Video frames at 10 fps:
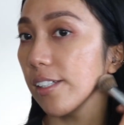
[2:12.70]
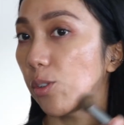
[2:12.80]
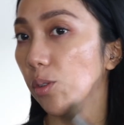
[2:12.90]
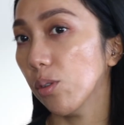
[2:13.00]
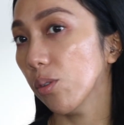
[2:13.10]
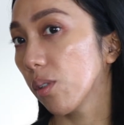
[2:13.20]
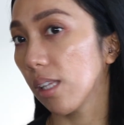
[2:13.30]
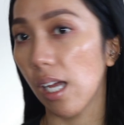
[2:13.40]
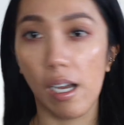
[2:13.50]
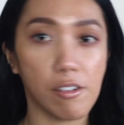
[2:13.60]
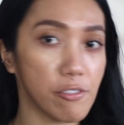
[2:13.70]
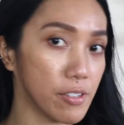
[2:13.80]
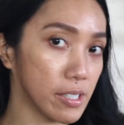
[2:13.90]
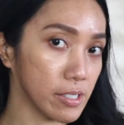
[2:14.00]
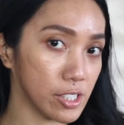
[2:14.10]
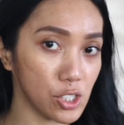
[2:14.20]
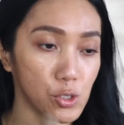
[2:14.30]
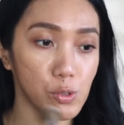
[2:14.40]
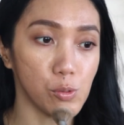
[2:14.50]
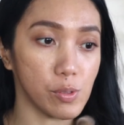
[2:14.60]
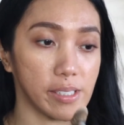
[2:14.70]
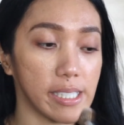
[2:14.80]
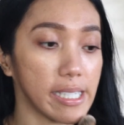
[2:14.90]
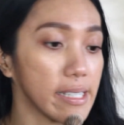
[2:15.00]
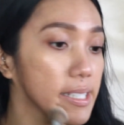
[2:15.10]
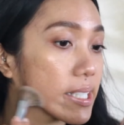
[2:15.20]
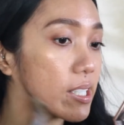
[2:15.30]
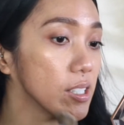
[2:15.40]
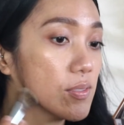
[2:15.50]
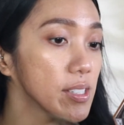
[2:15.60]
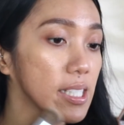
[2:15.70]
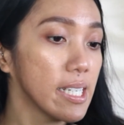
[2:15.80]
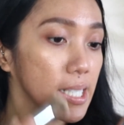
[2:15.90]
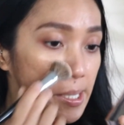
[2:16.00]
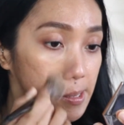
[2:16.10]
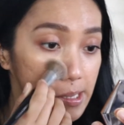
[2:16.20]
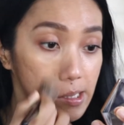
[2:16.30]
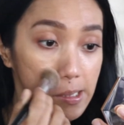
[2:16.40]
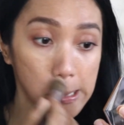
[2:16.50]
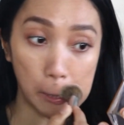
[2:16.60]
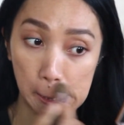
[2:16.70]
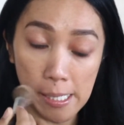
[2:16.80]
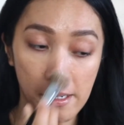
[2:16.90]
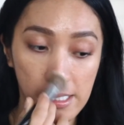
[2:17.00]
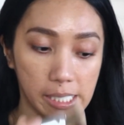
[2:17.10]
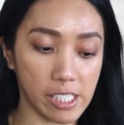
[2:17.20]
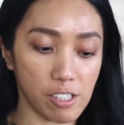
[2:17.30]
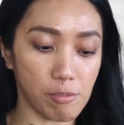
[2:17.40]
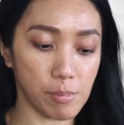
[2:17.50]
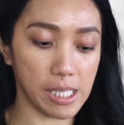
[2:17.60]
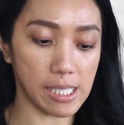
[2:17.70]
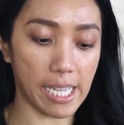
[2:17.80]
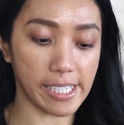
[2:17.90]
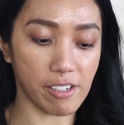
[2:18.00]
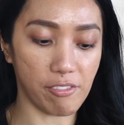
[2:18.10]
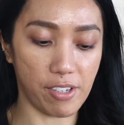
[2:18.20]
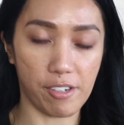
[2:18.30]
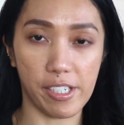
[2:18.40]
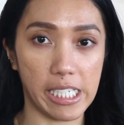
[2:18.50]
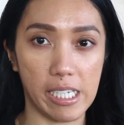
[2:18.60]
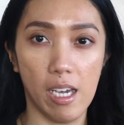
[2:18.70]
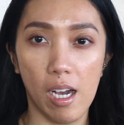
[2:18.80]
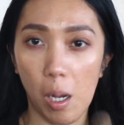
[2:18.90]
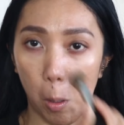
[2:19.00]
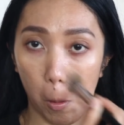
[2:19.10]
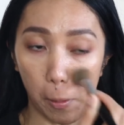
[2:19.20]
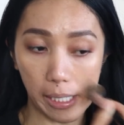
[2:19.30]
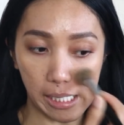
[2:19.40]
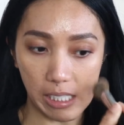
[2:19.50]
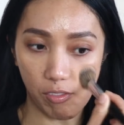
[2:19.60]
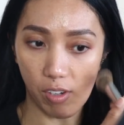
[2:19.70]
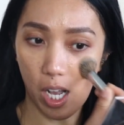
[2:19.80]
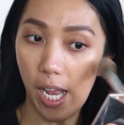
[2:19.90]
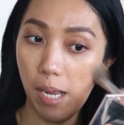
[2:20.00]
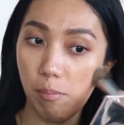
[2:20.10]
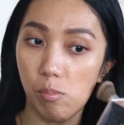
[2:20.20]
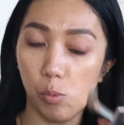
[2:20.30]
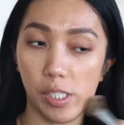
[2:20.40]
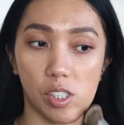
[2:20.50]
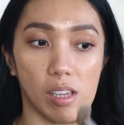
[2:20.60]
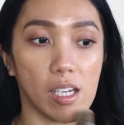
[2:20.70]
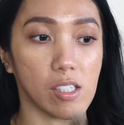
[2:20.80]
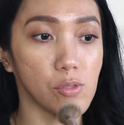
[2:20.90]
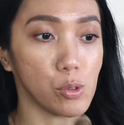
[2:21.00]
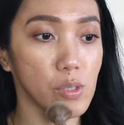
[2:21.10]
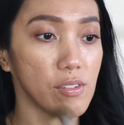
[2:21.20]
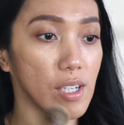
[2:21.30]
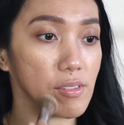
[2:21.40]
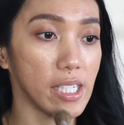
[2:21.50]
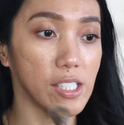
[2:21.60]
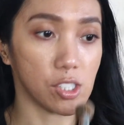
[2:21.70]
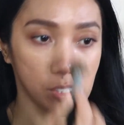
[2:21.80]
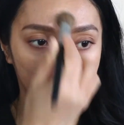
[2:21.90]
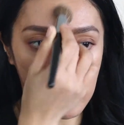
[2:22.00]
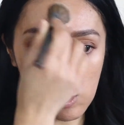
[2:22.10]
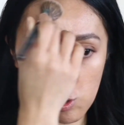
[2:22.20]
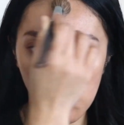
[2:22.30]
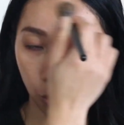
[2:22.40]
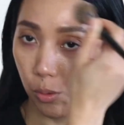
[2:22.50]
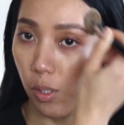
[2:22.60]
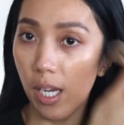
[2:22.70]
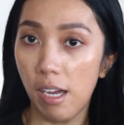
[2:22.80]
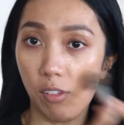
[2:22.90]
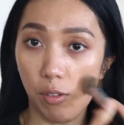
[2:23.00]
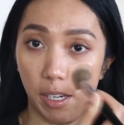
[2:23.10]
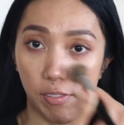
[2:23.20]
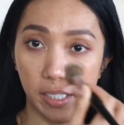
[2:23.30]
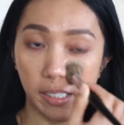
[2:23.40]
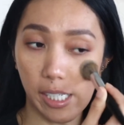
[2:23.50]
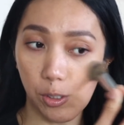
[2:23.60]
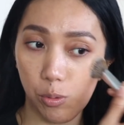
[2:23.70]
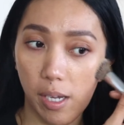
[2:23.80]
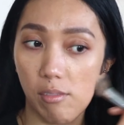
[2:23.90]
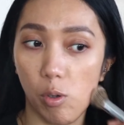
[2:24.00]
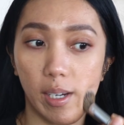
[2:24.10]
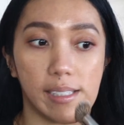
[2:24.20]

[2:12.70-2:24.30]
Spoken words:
do love the dew that it gives. It doesn't necessarily give me like a very oily vibe, which a lot of dewy foundation tend to do. For reference, I do have oily